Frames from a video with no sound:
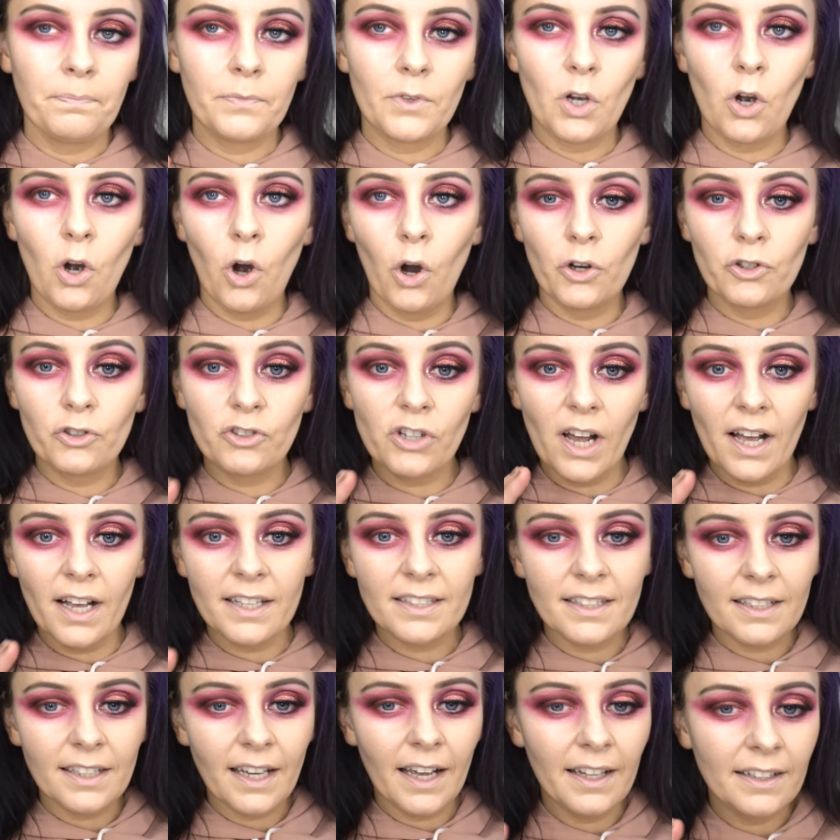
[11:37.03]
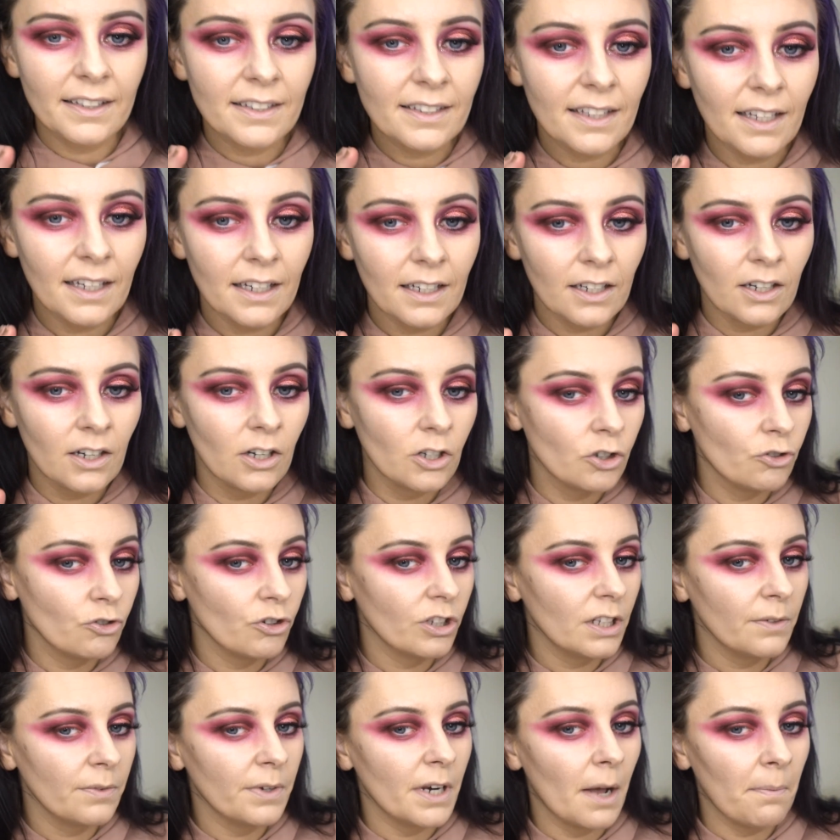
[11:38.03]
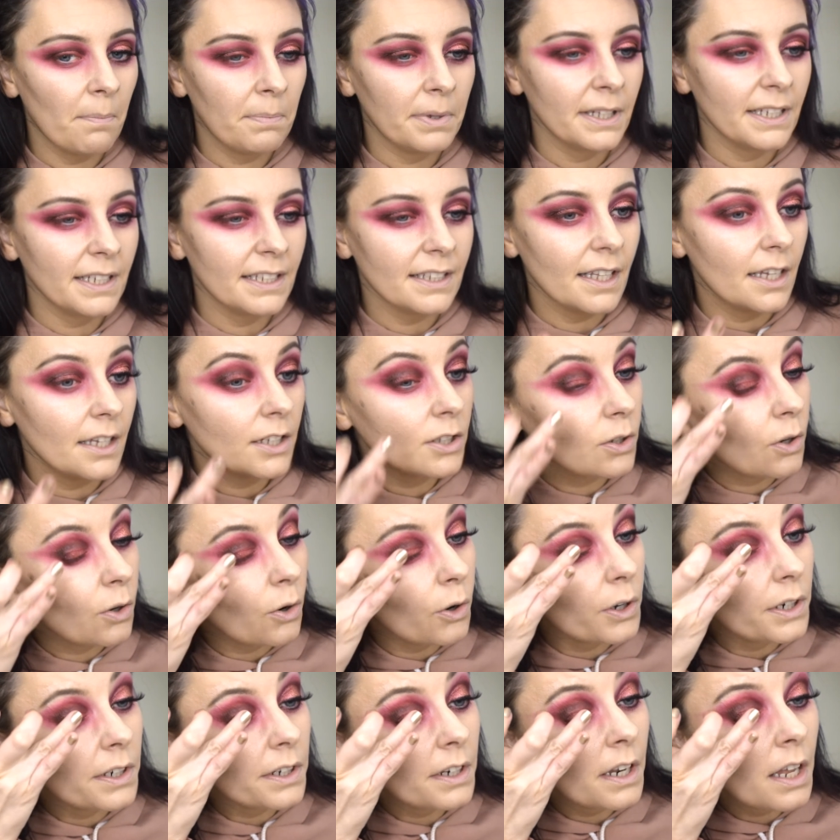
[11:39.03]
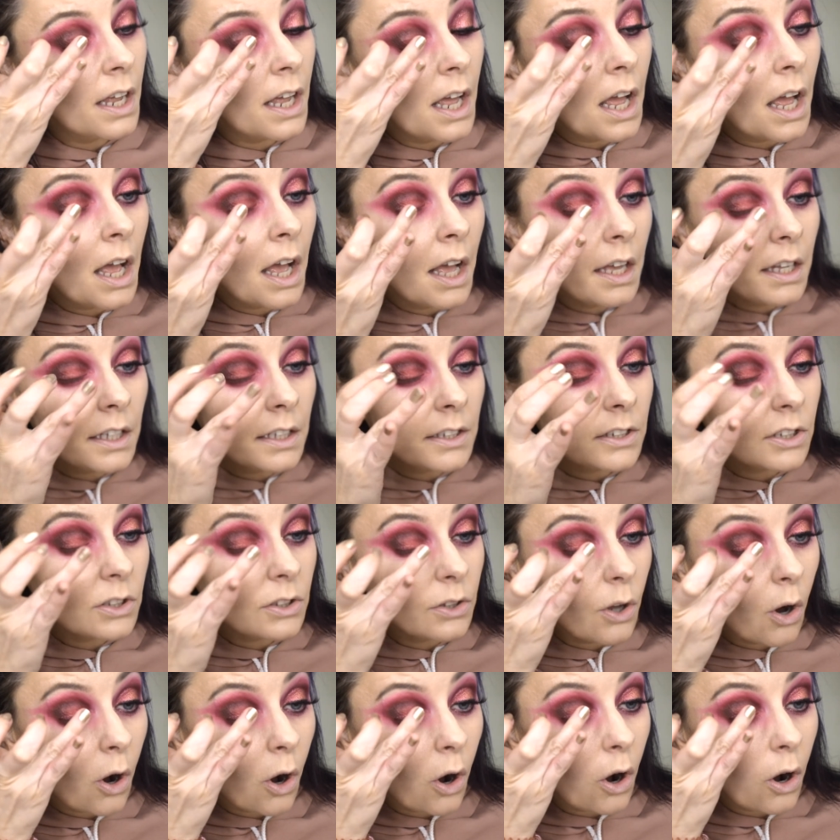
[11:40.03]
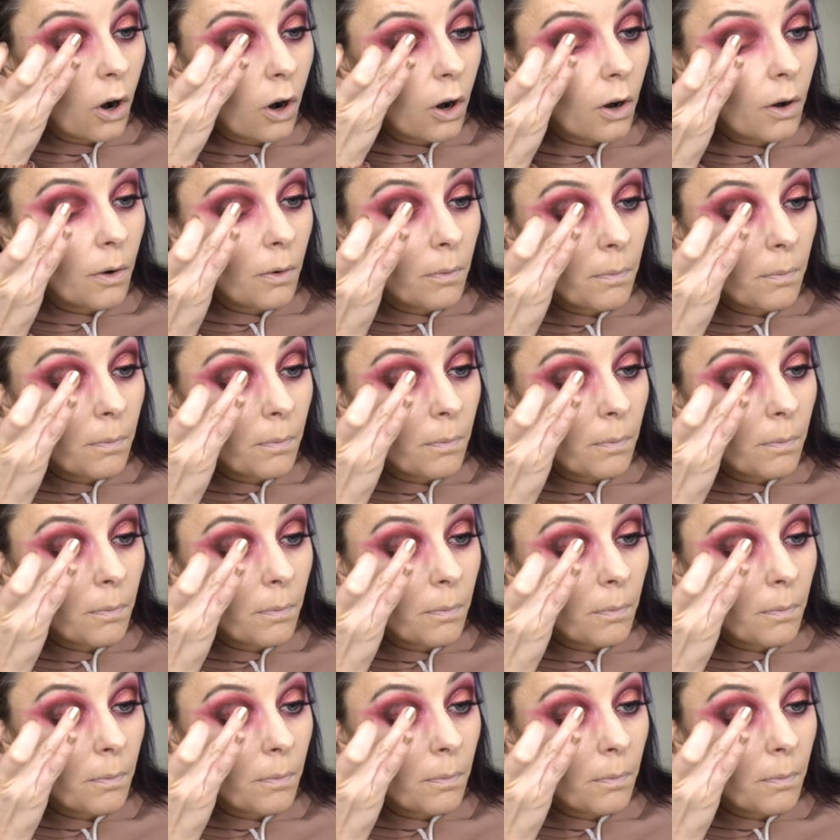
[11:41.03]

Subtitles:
contrast against it, because really when I place this on, it's not